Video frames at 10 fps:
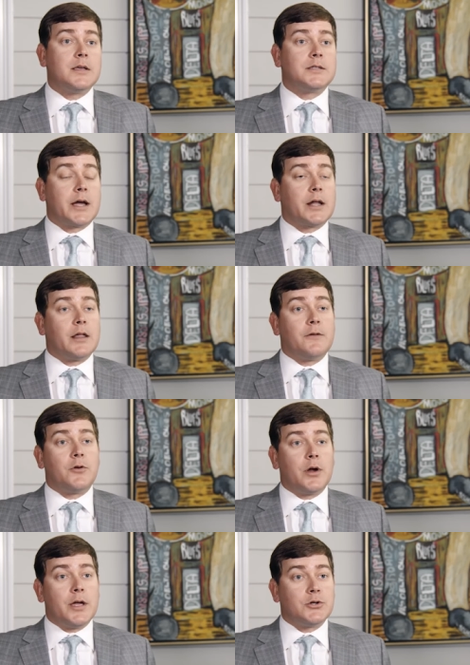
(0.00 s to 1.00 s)
Secondly, if
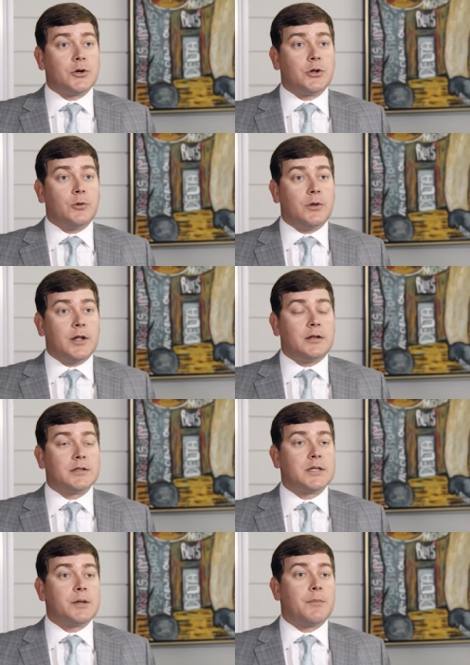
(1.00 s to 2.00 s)
you're injured, you need
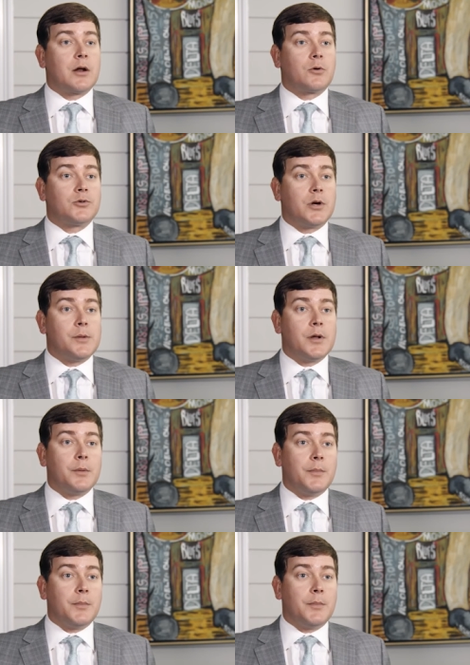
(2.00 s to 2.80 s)
to seek medical treatment